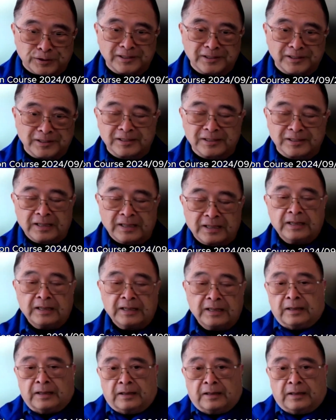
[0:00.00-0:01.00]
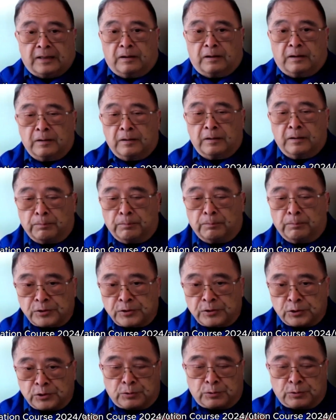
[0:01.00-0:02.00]
instance, the
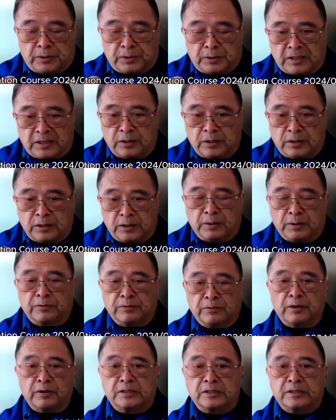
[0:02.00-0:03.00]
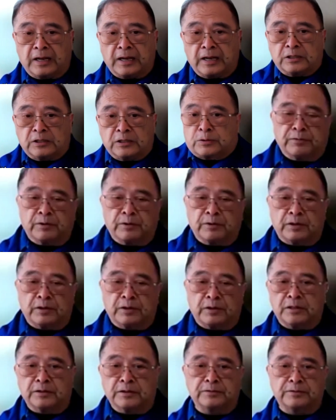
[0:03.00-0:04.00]
muscles will be, tend to be very tight. Stretching
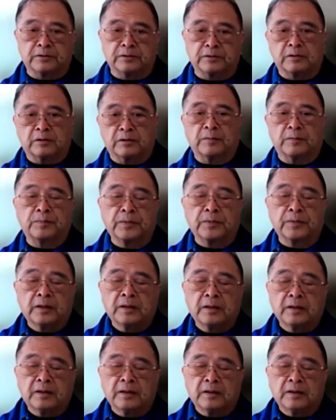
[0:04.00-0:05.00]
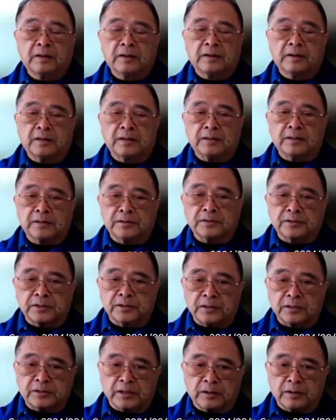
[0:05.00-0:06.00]
out will be very difficult. Sun
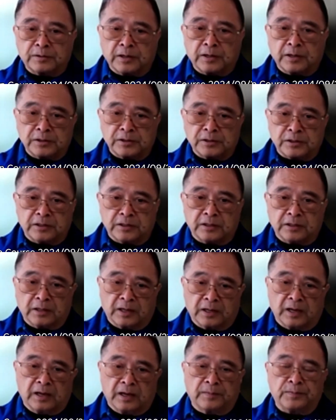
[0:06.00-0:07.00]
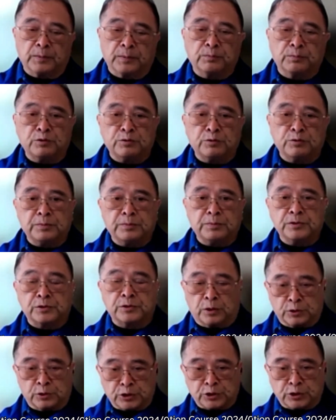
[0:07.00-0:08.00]
style Tai Chi, again, the movements are
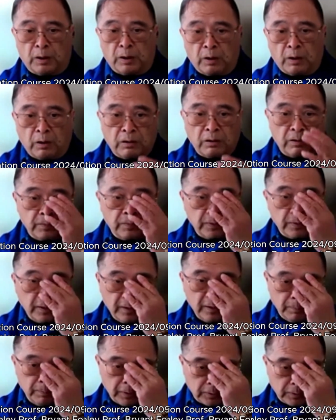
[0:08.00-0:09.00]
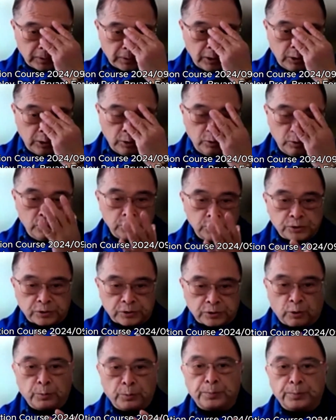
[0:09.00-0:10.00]
small, but they use the
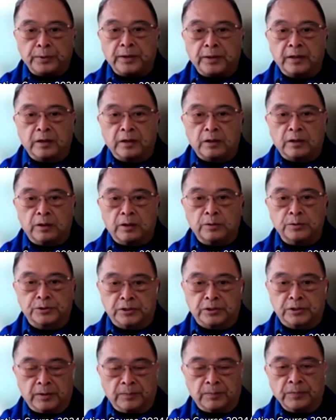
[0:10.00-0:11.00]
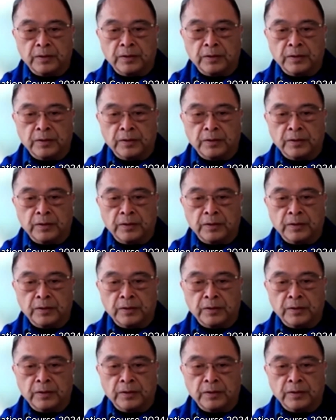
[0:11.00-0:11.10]
opening and closing